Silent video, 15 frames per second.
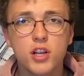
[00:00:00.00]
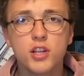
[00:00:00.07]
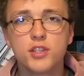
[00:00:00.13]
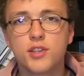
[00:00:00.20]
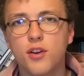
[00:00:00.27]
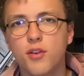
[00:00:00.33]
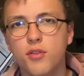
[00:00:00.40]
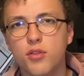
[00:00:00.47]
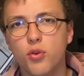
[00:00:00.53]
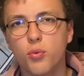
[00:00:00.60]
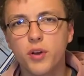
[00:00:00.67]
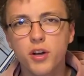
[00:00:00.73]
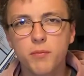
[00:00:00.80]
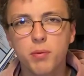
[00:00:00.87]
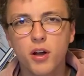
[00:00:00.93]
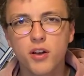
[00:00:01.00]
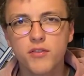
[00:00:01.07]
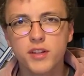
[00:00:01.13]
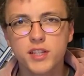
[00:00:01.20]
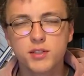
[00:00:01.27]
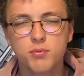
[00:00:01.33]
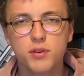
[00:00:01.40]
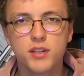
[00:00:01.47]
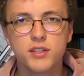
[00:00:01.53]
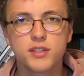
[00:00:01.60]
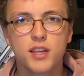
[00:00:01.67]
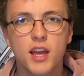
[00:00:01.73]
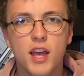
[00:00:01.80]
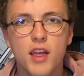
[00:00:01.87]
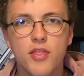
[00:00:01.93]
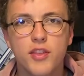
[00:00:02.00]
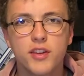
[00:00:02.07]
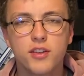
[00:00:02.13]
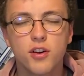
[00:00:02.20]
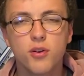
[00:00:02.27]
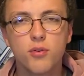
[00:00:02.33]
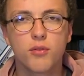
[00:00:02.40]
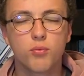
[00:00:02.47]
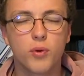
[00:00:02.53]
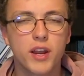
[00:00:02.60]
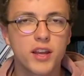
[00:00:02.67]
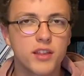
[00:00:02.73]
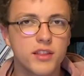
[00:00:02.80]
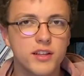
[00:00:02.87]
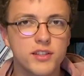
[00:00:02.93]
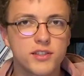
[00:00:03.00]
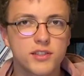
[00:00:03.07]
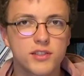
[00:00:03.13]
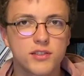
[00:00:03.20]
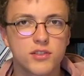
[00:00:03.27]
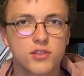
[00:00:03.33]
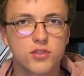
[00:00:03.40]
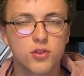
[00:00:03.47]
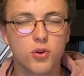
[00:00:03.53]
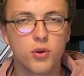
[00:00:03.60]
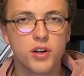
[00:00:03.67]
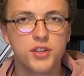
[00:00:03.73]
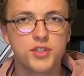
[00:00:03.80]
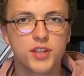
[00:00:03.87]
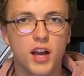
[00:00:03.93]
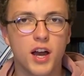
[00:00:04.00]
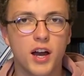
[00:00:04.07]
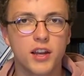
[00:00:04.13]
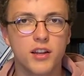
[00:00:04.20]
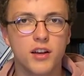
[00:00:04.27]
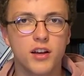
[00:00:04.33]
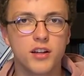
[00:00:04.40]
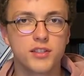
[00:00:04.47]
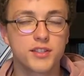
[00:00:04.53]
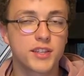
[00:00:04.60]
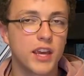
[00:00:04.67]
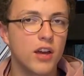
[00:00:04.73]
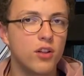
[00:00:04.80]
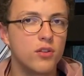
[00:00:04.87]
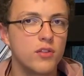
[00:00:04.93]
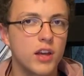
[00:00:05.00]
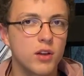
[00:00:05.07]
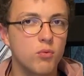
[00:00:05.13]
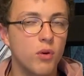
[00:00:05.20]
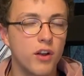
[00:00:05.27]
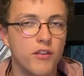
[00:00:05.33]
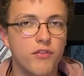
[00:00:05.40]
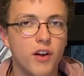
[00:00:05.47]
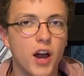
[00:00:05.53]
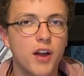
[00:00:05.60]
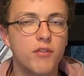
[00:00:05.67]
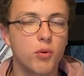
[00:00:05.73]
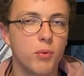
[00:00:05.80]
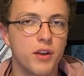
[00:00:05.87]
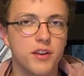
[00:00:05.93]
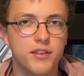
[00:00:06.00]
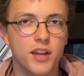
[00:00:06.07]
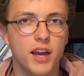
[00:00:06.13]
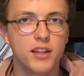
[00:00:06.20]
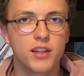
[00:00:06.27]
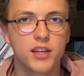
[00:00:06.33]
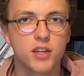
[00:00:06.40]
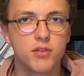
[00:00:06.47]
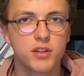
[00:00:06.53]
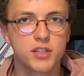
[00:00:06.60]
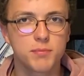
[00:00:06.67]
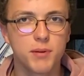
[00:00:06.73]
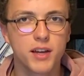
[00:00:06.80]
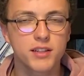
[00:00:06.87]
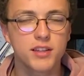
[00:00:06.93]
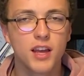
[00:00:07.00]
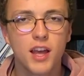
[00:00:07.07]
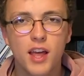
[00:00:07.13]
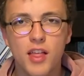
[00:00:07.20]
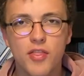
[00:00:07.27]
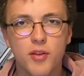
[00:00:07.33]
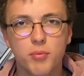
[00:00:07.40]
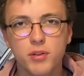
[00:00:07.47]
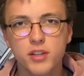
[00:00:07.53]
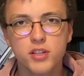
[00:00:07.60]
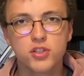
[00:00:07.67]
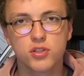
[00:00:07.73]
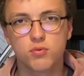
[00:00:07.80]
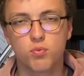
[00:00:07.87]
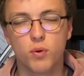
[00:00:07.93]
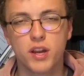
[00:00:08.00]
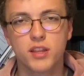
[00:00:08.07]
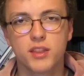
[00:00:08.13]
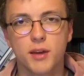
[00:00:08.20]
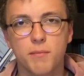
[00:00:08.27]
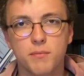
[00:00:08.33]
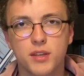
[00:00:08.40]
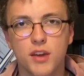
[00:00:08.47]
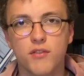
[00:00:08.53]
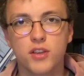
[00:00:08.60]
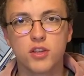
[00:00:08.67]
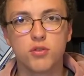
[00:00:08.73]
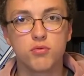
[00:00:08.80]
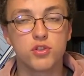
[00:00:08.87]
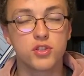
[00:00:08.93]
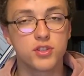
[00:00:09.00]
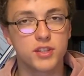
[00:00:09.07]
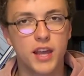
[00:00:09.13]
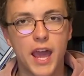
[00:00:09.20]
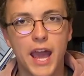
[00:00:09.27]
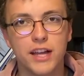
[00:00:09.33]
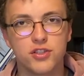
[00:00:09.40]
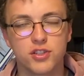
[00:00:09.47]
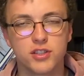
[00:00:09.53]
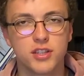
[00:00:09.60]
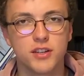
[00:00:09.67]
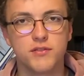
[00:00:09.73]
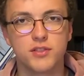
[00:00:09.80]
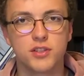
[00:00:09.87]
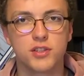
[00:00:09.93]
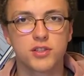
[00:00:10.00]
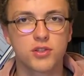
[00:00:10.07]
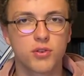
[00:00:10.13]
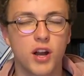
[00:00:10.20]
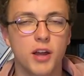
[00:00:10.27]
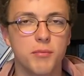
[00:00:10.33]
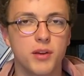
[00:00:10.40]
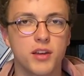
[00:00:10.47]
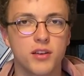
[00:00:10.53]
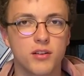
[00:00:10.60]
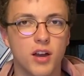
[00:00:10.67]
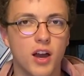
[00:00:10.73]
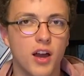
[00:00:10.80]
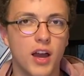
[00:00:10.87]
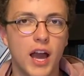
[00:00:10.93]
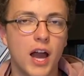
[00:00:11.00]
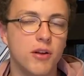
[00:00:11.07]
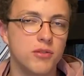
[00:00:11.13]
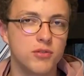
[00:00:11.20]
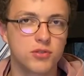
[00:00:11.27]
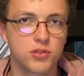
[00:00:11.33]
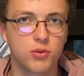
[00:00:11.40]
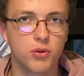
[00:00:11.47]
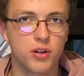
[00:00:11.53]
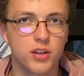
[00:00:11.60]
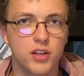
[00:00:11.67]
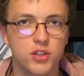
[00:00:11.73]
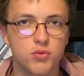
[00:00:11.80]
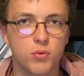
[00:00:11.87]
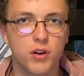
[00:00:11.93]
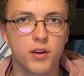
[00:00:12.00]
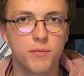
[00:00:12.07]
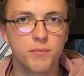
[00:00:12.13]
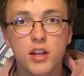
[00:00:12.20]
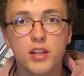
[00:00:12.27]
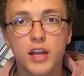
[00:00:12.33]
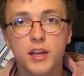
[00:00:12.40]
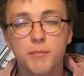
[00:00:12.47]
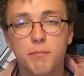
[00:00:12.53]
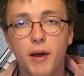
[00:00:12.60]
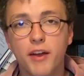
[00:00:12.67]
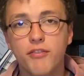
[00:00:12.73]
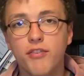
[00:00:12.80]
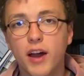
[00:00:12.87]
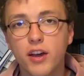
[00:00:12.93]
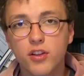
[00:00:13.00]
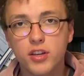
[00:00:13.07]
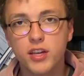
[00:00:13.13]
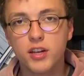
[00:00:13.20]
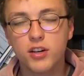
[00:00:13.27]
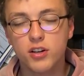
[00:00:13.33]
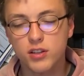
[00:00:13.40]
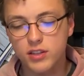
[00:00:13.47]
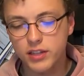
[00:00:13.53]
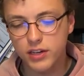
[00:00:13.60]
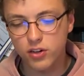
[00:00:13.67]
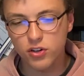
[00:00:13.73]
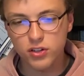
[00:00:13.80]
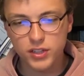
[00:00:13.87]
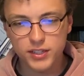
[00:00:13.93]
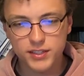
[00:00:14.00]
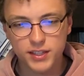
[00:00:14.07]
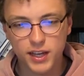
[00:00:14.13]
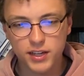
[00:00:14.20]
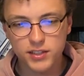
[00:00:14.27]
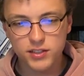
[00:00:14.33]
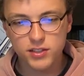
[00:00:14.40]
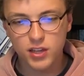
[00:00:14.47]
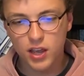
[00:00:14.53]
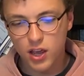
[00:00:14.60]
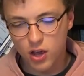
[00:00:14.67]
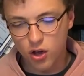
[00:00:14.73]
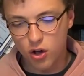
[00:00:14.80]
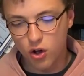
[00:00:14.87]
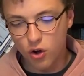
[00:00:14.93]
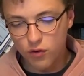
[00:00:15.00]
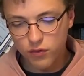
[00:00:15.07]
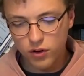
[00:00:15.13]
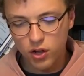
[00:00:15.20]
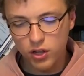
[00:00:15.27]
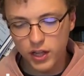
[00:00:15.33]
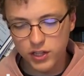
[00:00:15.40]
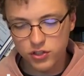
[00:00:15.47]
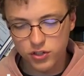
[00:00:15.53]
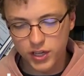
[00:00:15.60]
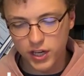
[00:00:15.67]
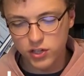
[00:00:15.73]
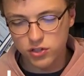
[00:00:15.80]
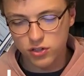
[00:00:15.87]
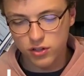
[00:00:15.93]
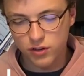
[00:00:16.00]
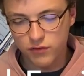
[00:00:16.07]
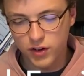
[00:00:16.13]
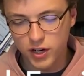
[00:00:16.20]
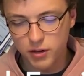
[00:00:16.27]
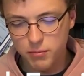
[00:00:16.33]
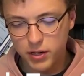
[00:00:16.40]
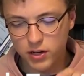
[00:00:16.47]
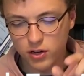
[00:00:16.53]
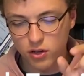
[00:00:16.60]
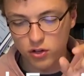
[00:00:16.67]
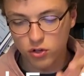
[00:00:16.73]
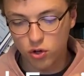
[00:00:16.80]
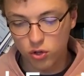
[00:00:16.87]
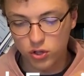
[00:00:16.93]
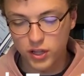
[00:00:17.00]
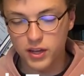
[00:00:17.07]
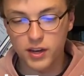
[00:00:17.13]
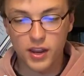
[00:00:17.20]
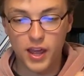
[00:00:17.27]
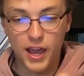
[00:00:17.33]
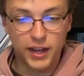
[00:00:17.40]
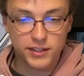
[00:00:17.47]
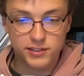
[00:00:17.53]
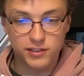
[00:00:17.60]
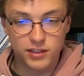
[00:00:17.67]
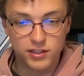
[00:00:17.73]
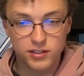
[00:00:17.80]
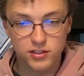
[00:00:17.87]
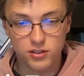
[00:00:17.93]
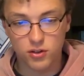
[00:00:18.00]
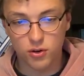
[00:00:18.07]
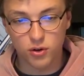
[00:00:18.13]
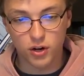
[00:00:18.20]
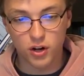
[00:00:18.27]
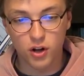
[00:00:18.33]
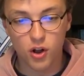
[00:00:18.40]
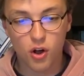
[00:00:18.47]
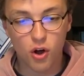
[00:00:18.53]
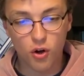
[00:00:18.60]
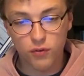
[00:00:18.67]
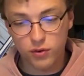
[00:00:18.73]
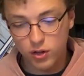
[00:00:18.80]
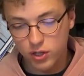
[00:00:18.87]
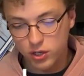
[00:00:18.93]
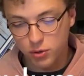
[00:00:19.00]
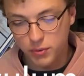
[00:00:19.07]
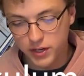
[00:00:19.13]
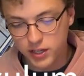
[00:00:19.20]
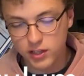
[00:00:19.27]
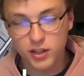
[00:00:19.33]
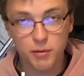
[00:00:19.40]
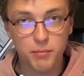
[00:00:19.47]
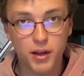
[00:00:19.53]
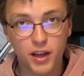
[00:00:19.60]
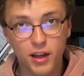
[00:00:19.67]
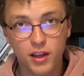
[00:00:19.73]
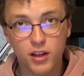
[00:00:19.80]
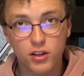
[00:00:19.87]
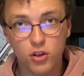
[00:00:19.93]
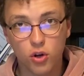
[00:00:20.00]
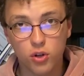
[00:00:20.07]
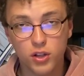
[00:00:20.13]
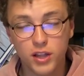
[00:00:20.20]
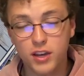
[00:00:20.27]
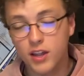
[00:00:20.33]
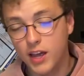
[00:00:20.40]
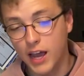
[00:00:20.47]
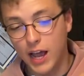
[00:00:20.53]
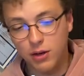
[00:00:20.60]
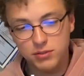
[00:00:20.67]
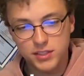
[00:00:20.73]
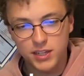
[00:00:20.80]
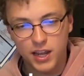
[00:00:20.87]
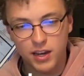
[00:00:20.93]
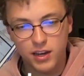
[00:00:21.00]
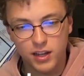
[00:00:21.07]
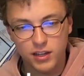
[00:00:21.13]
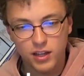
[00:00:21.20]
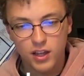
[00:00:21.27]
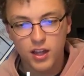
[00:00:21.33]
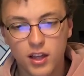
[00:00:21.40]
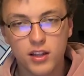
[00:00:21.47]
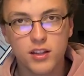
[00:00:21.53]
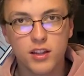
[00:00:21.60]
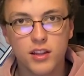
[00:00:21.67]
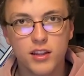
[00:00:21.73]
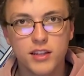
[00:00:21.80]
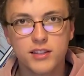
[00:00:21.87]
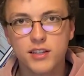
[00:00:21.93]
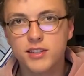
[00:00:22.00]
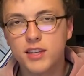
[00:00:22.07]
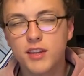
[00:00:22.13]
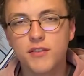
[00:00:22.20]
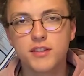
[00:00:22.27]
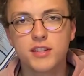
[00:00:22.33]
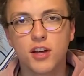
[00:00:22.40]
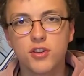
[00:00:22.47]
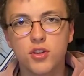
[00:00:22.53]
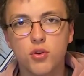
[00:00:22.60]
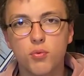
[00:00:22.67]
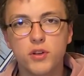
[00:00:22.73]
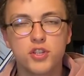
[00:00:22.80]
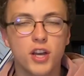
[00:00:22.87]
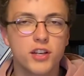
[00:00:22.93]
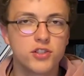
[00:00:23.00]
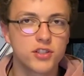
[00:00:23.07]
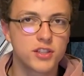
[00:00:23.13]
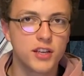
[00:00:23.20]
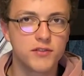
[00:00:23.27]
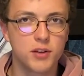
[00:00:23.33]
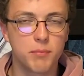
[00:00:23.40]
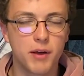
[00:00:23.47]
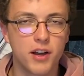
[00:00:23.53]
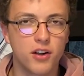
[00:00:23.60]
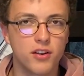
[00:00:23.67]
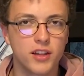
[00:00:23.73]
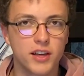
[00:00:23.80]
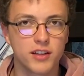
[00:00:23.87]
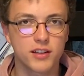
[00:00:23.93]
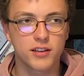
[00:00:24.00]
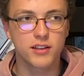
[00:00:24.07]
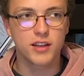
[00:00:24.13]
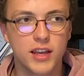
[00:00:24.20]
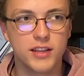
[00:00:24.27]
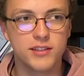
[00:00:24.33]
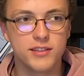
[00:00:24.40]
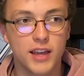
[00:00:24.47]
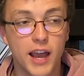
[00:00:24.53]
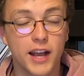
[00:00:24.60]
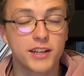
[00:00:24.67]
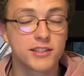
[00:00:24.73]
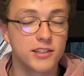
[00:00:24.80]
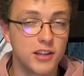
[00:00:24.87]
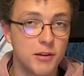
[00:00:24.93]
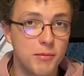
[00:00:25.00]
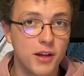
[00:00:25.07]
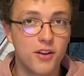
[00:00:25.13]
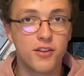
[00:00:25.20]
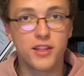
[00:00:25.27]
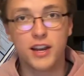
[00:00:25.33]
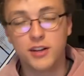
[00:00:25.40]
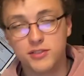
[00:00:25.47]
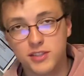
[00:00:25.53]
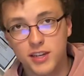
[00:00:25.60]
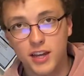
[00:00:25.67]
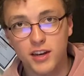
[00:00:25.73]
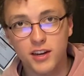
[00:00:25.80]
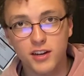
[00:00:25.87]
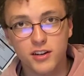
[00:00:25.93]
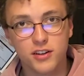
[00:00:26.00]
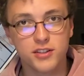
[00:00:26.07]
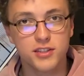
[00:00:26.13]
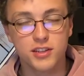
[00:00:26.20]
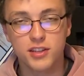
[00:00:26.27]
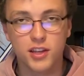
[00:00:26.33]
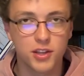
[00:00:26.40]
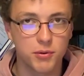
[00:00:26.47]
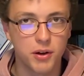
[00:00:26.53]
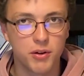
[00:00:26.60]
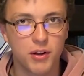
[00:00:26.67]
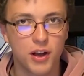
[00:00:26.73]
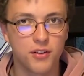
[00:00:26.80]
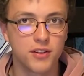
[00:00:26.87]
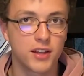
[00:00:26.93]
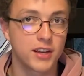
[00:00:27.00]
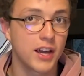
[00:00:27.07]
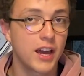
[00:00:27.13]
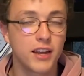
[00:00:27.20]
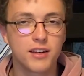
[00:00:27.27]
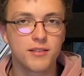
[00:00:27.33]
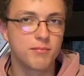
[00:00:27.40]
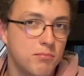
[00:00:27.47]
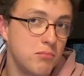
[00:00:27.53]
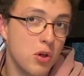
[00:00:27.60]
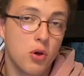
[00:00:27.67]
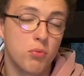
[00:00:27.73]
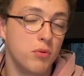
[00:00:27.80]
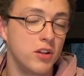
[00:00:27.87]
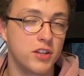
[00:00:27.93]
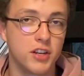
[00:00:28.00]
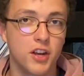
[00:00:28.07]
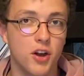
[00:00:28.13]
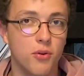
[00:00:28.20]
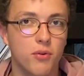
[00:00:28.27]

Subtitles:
So the weird part of this was they don't rank these scores on a scale like 1 to 5 or 1 to 10 like you'd expect. They really just rank them, giving you just adjectives describing how you scored in each one. Like my file here literally says overall educational environment, excellent, or overall curriculum, outstanding. It doesn't even tell you which adjectives are better, like is excellent better than outstanding, or is it the other way around? Like I don't really know.